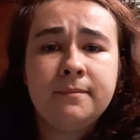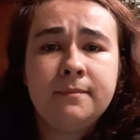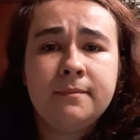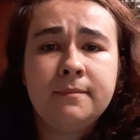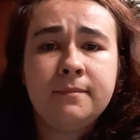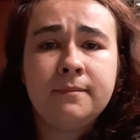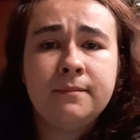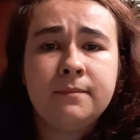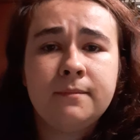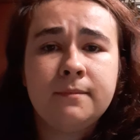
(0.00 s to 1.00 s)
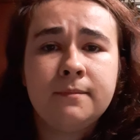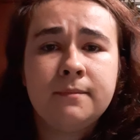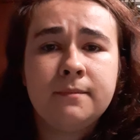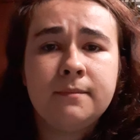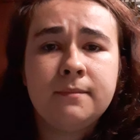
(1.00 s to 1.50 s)

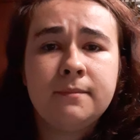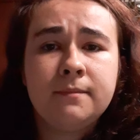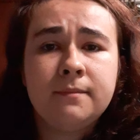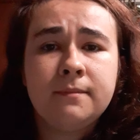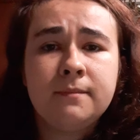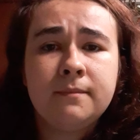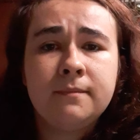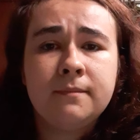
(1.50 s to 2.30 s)
Nothing is said.